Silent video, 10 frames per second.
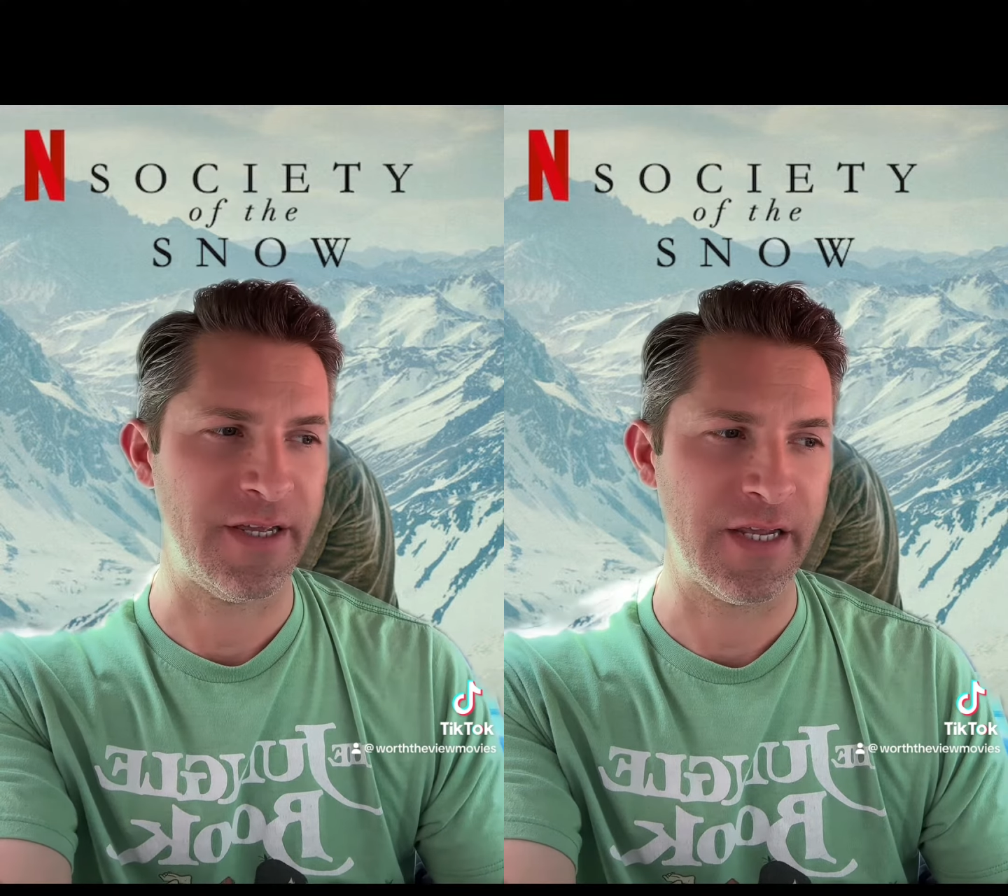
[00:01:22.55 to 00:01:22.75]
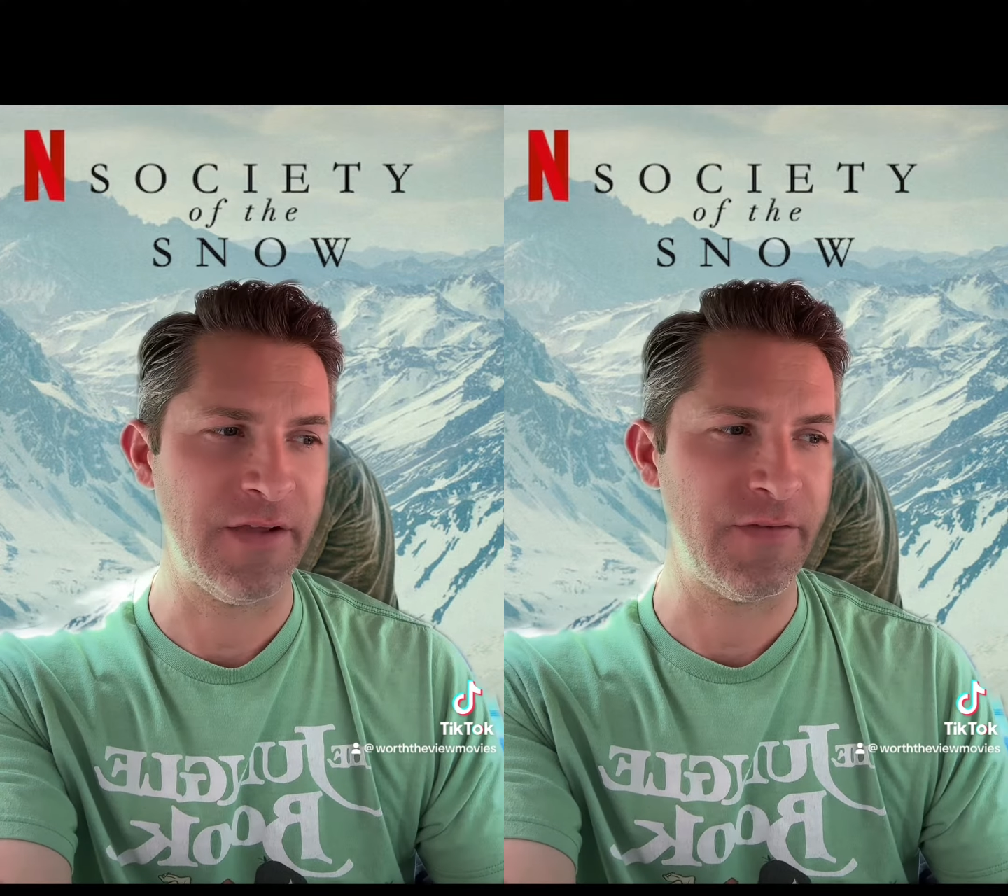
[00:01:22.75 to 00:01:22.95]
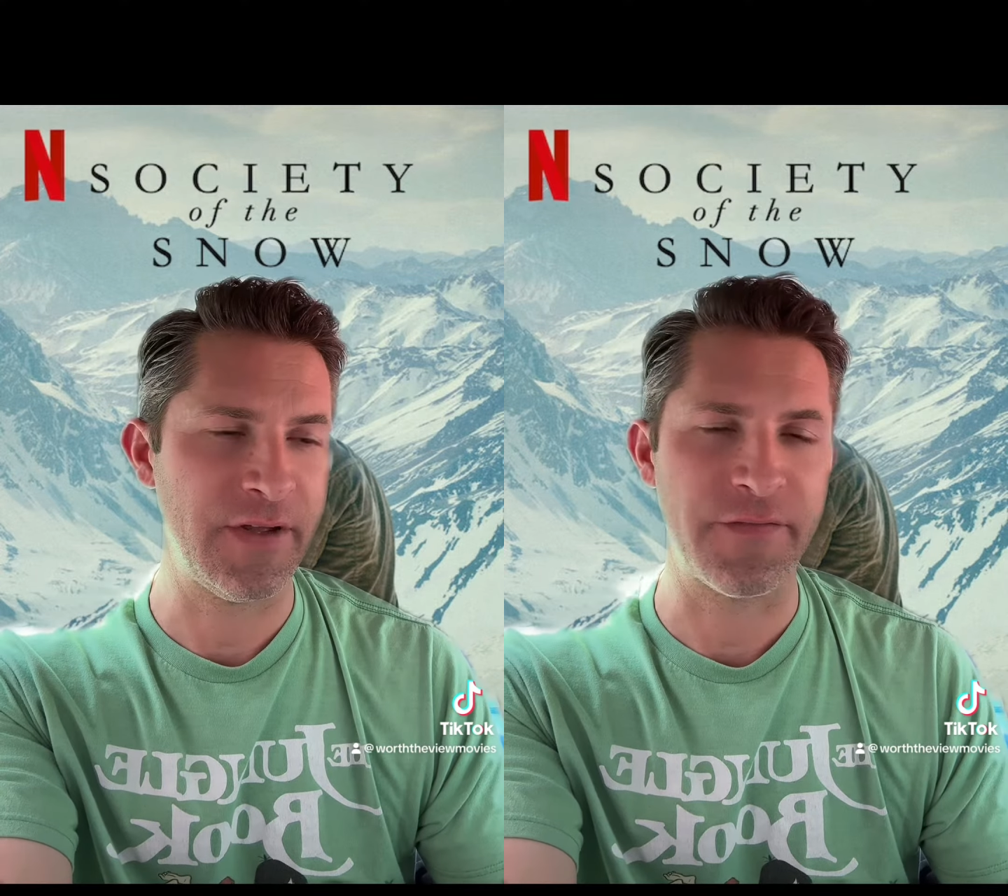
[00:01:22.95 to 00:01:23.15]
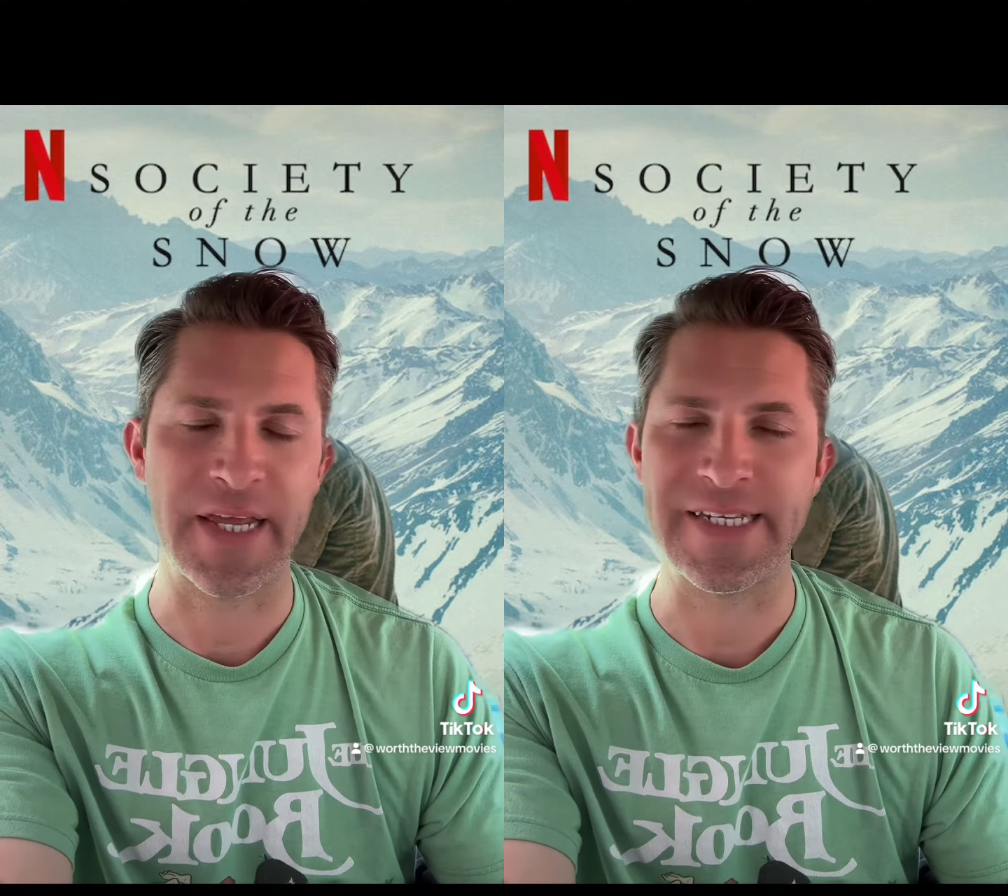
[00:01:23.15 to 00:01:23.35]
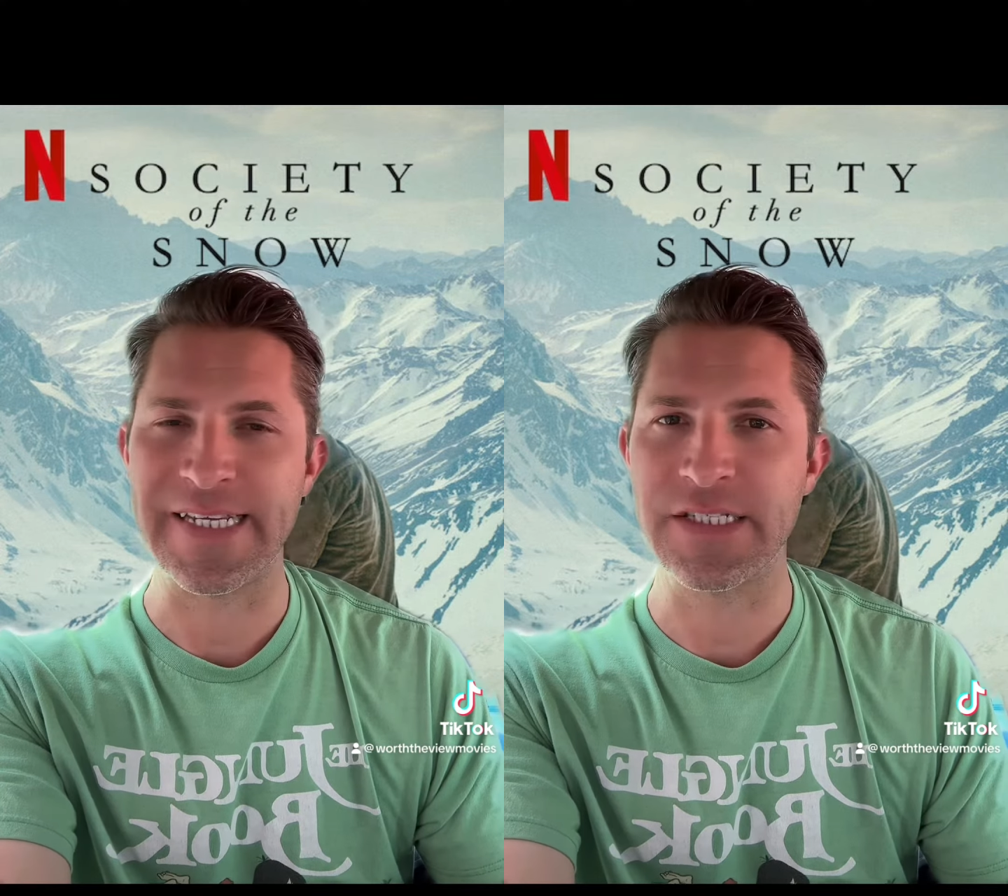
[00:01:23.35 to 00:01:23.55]
even if they
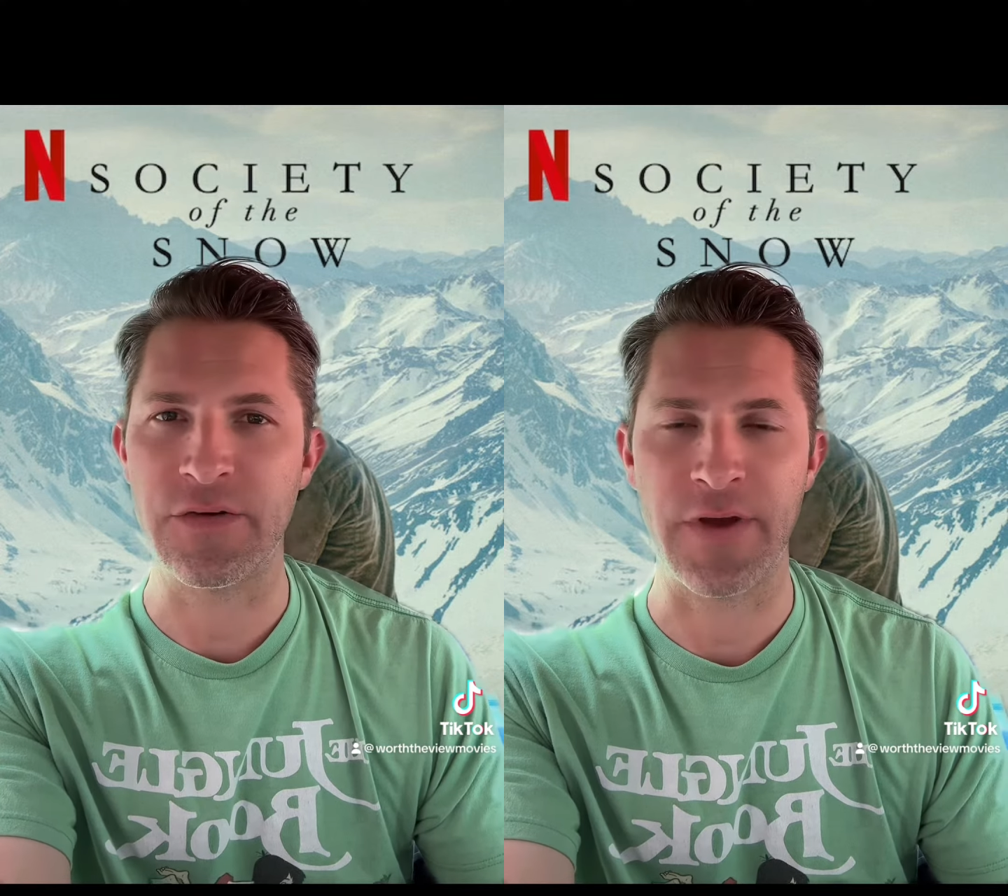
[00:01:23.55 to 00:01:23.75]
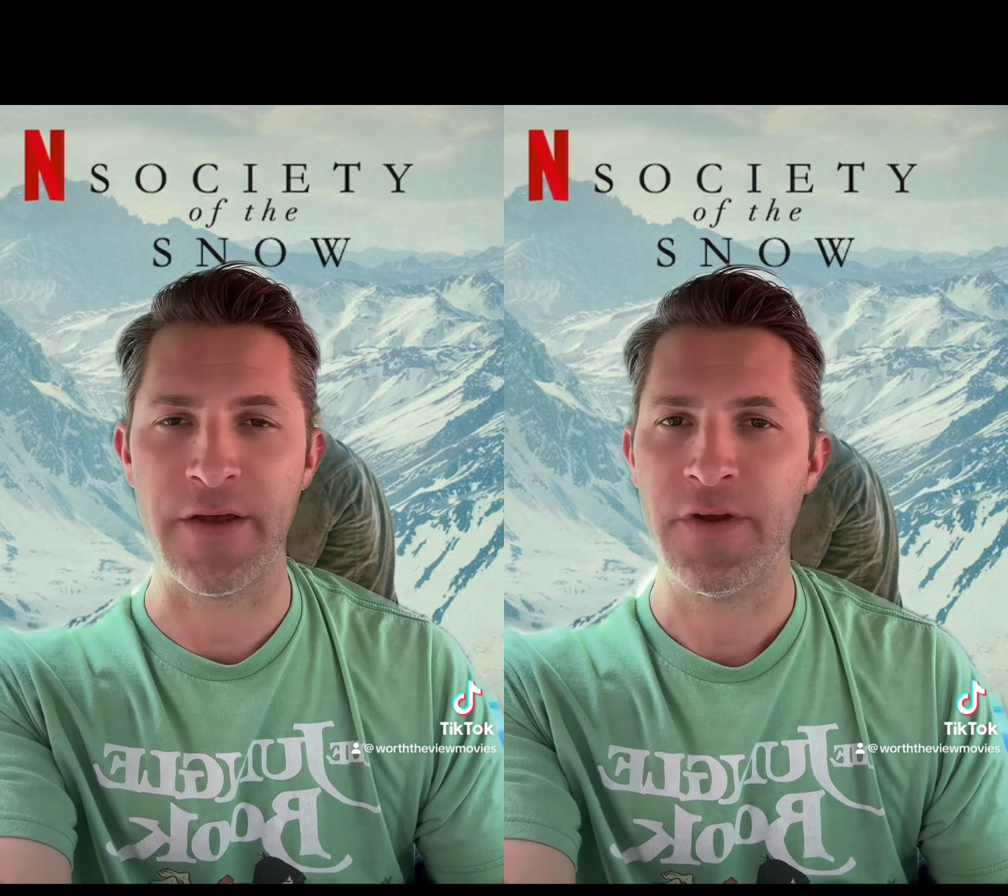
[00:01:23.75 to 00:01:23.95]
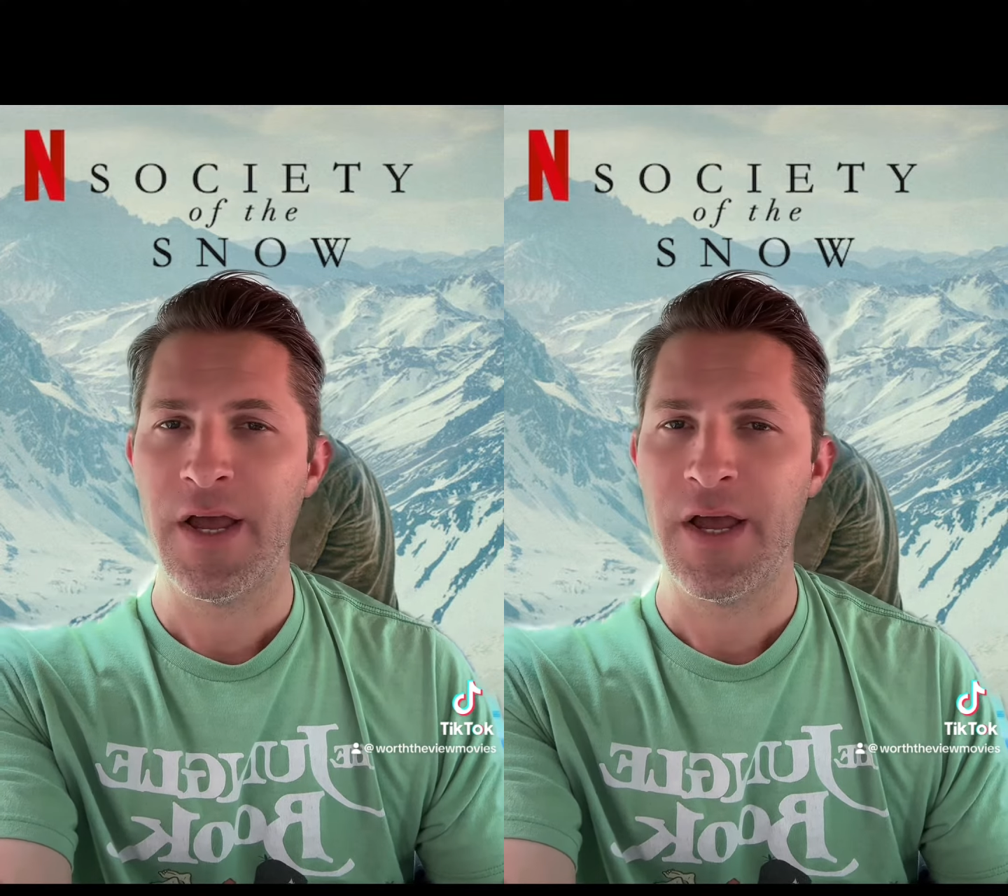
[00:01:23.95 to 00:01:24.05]
did survive,